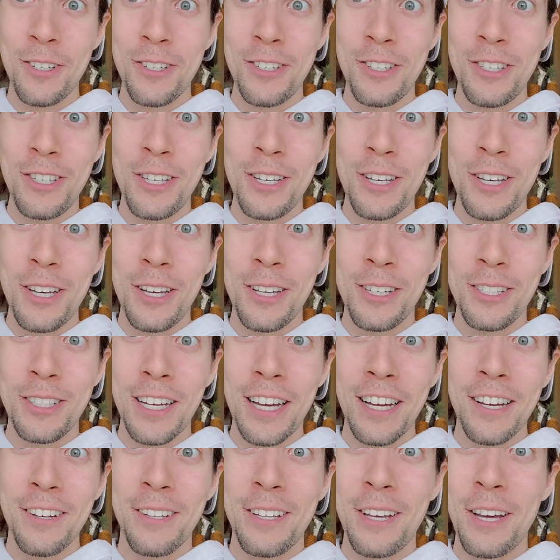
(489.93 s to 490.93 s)
see
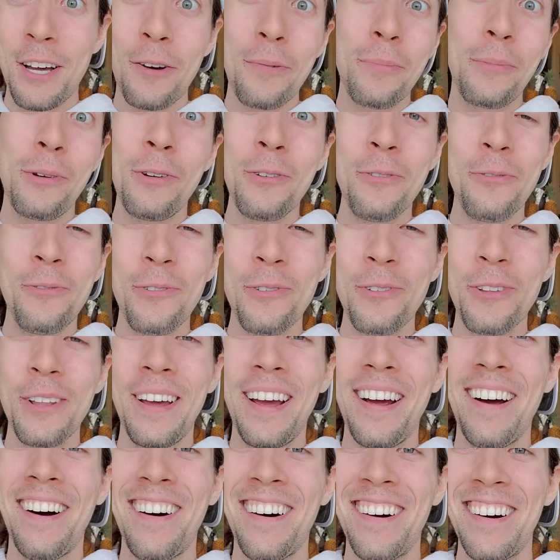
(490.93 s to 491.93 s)
exactly how beautiful
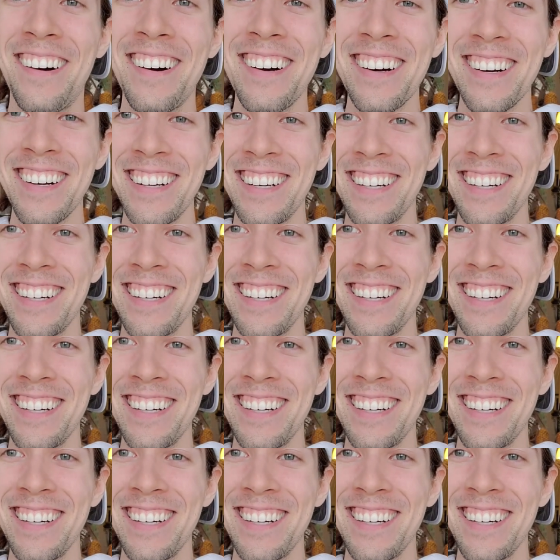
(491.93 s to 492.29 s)
they are.